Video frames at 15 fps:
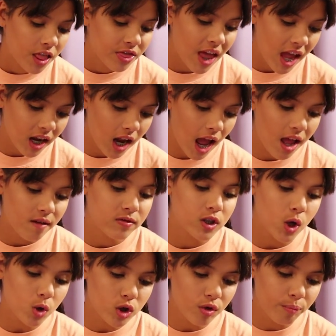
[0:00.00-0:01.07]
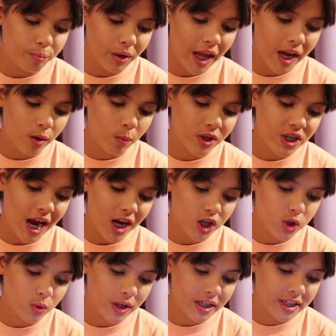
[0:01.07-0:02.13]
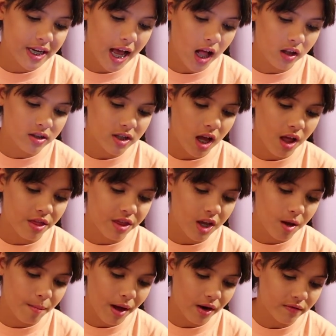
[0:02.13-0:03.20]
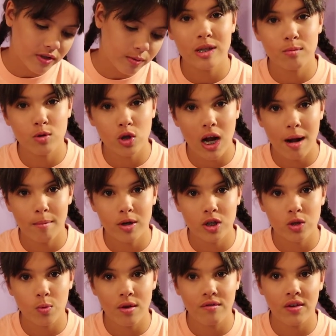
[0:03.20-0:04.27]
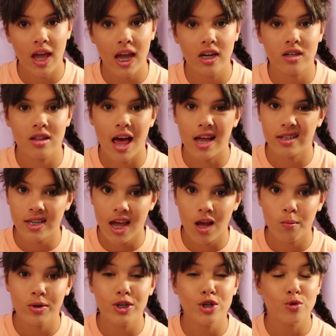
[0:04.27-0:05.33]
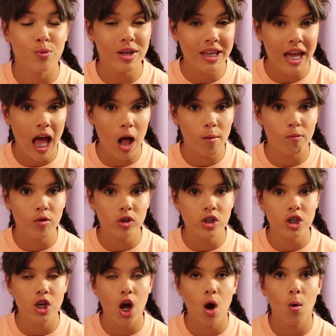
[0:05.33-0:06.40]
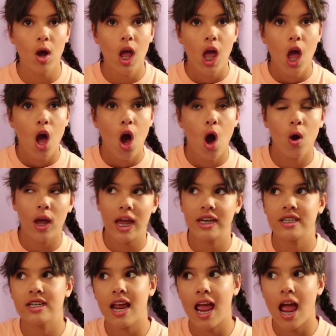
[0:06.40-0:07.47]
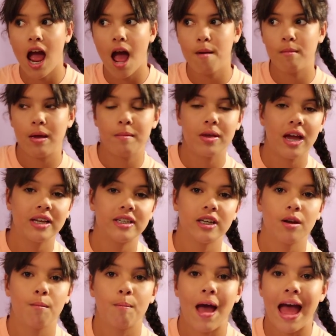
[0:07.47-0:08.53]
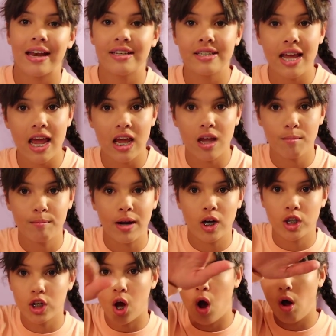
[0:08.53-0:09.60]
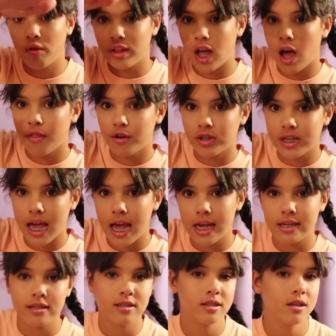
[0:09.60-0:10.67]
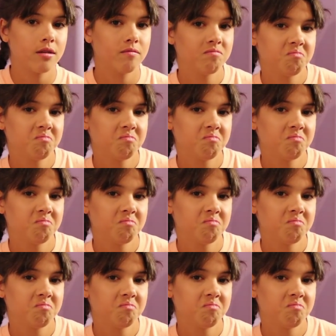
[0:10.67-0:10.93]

Then I have Social Blade, which actually tells the amount of subscribers we've gained that day, which is really helpful to know, okay, today maybe I did a bad day compared to all the other days.